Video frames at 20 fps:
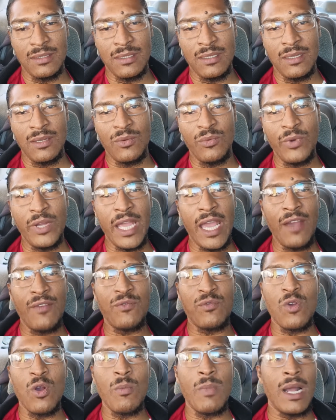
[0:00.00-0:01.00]
We have
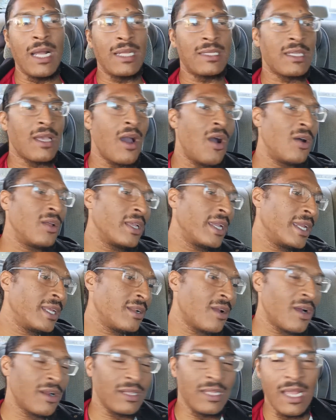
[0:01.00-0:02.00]
robots all in
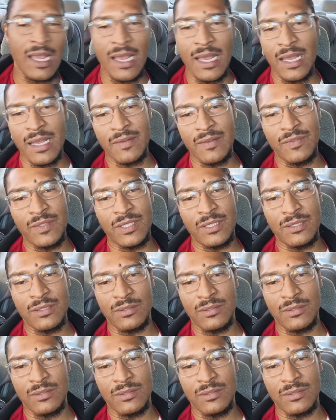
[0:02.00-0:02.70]
our lives.